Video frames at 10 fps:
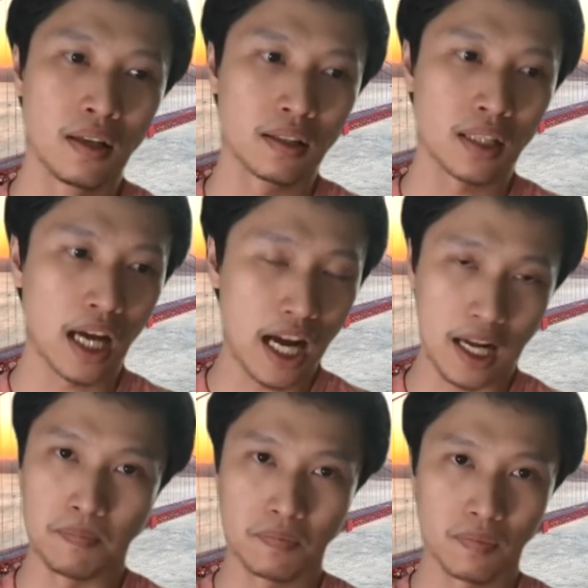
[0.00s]

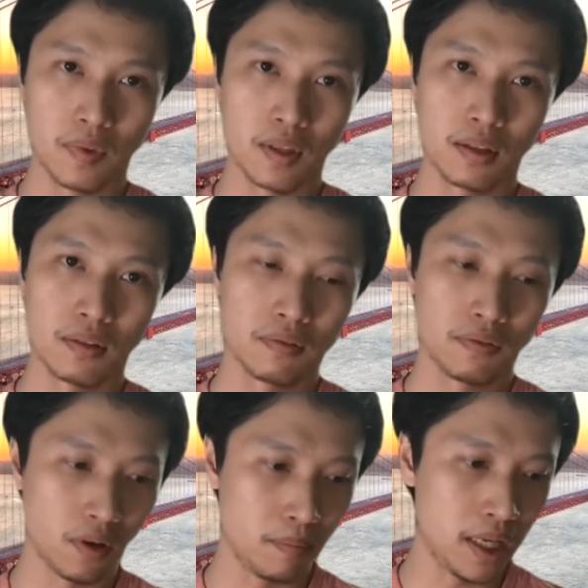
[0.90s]
time
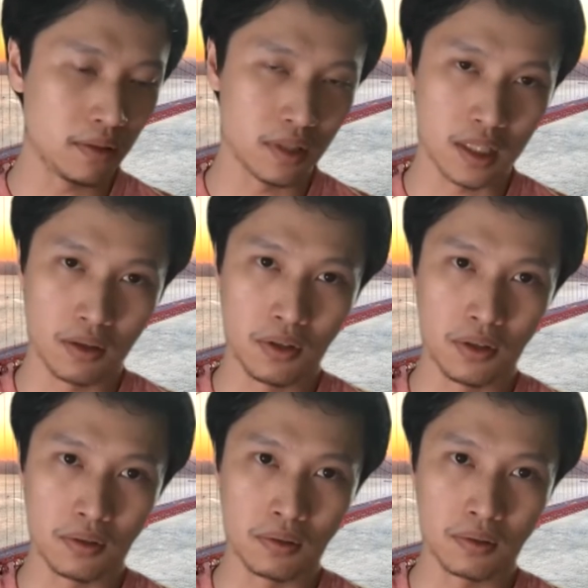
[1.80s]
for me to show you